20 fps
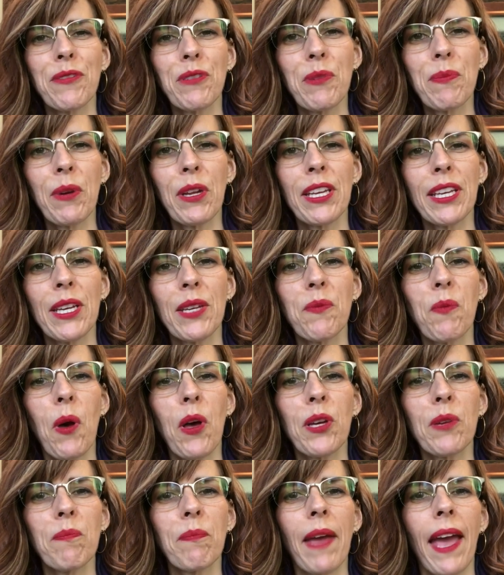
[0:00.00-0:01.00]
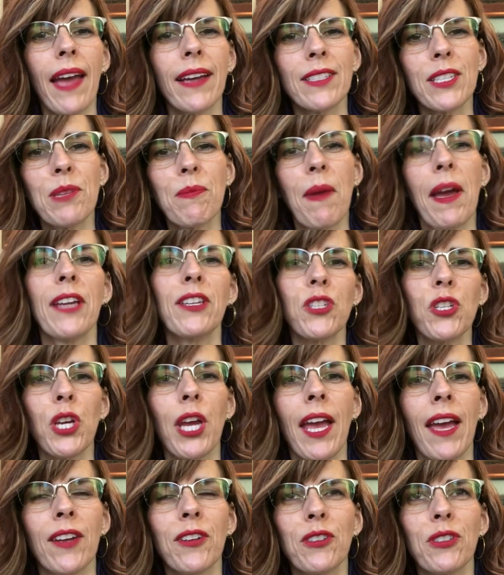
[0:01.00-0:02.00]
everybody, and welcome back to my
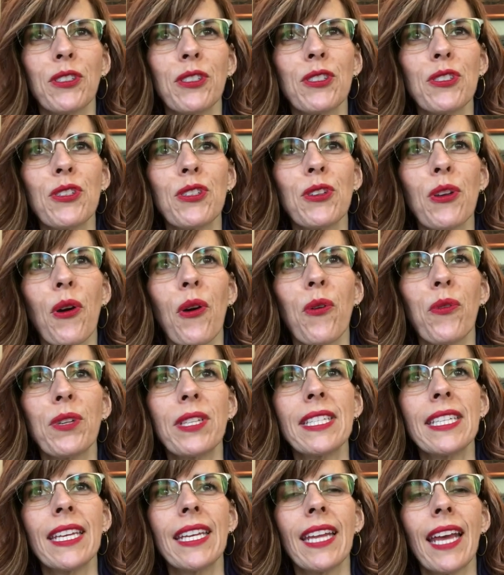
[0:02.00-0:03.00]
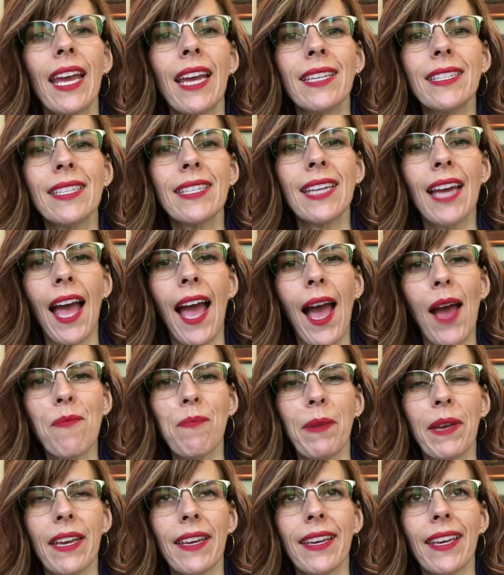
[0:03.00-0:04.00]
channel. So today's
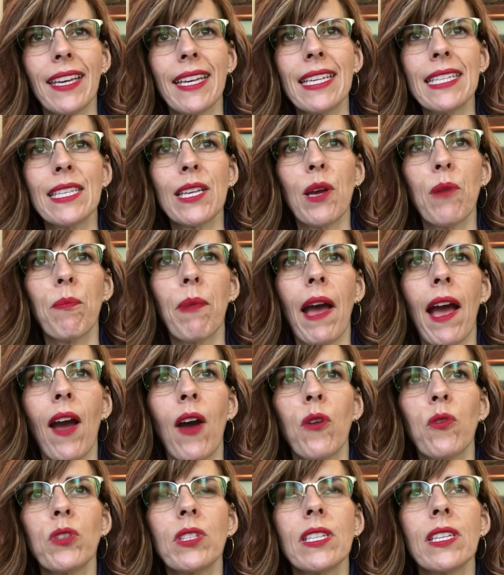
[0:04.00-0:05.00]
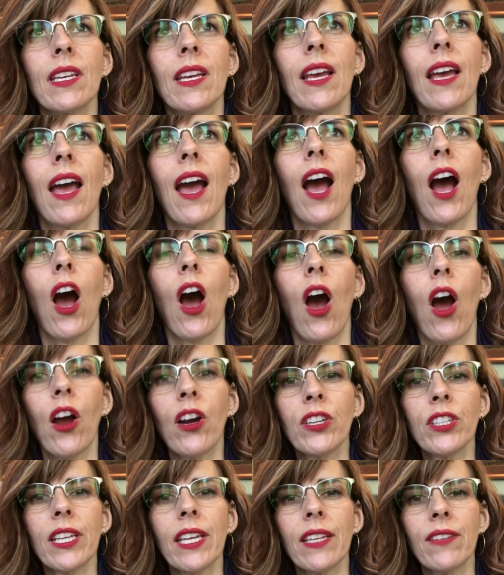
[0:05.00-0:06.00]
topic is about
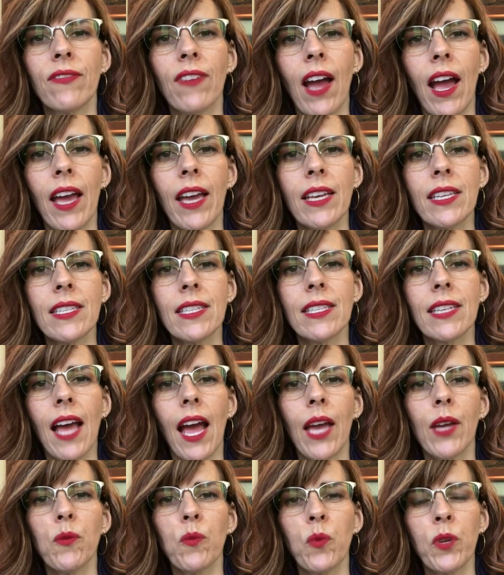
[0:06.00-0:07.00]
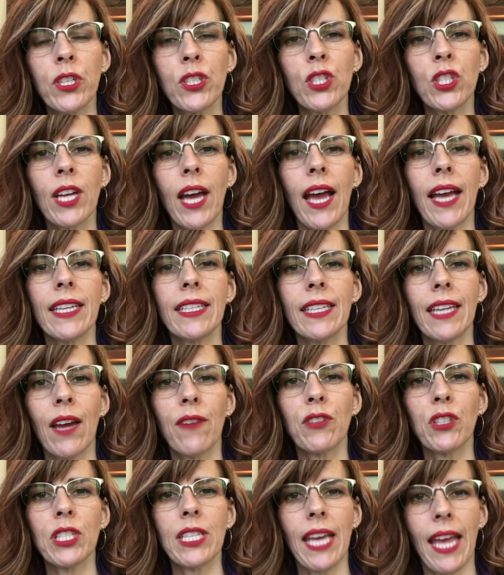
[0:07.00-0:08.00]
art advice I wished I'd
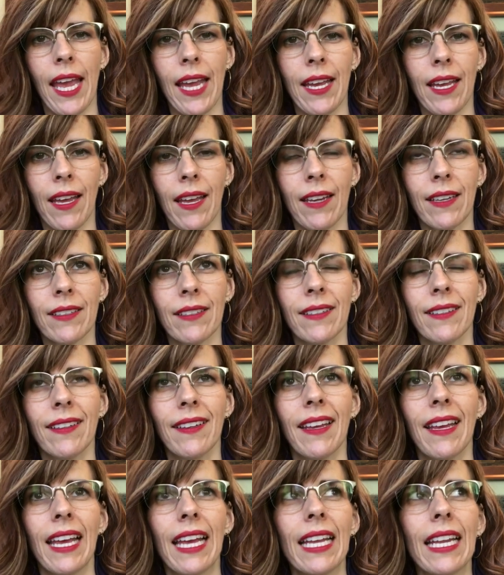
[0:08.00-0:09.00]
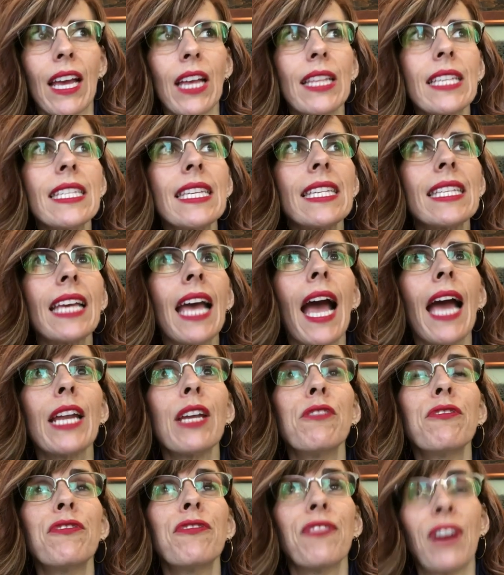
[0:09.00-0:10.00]
never taken. Now this is kind
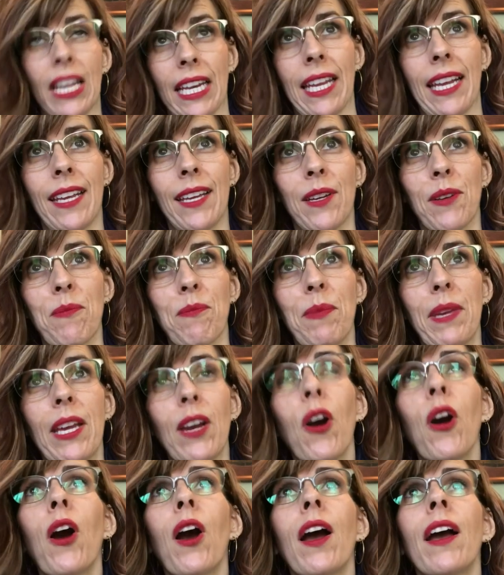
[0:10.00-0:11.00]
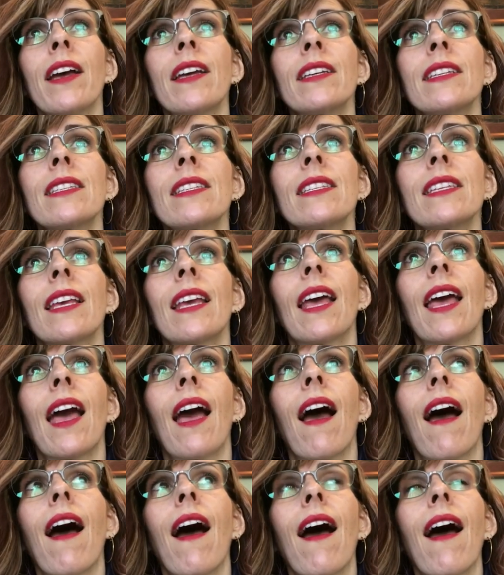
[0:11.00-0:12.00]
of funny because
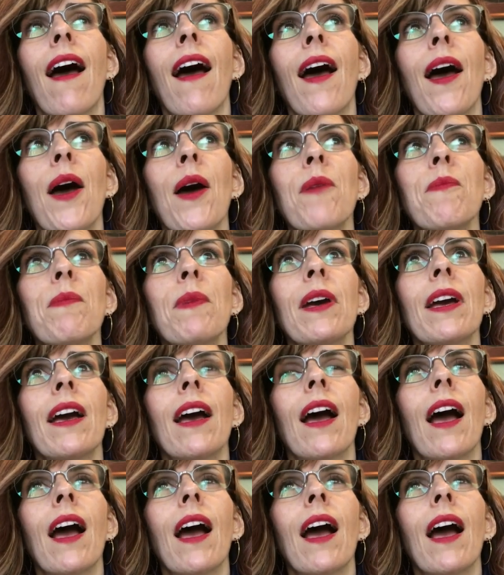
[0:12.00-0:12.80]
um,